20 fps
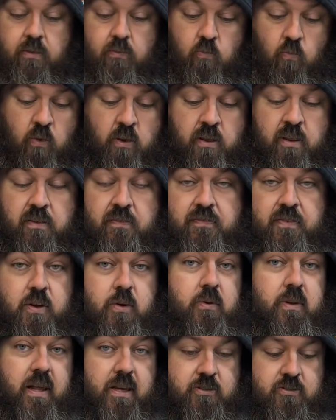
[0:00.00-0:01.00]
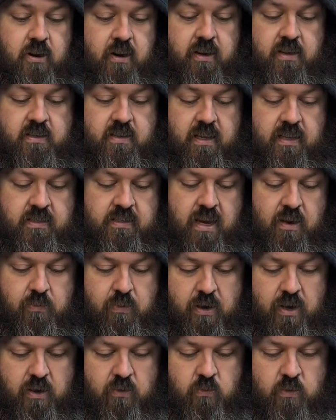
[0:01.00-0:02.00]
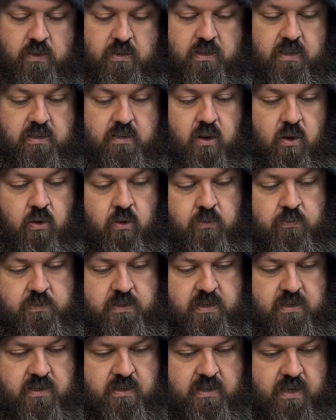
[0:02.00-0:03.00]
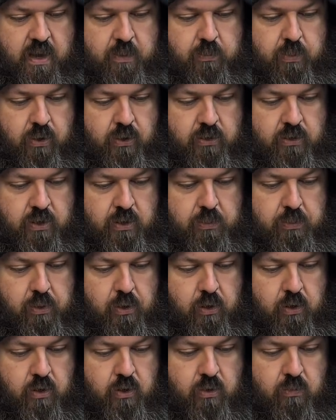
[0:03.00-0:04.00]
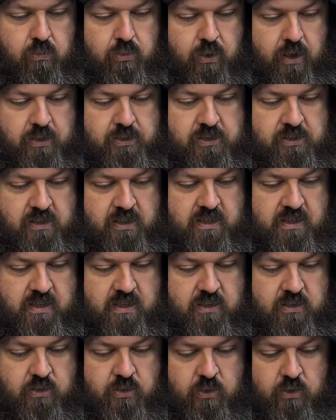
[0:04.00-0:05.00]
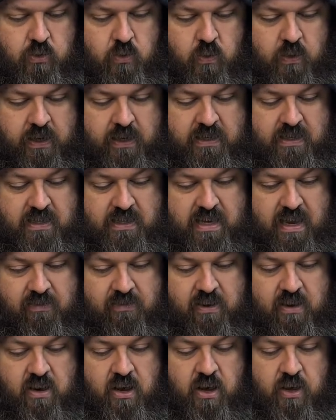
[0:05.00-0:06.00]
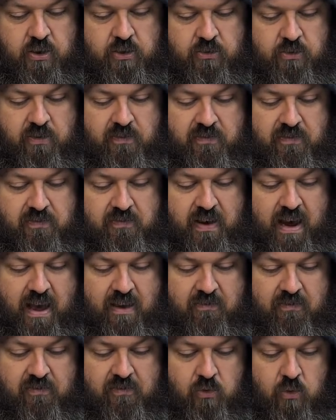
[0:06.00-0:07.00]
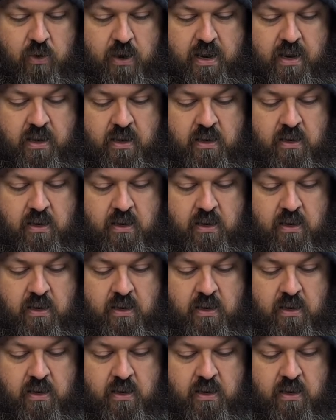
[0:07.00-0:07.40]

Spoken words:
one of the few electronics things I bought was this Holmes. This is a Polar Pro brushless 2700 540.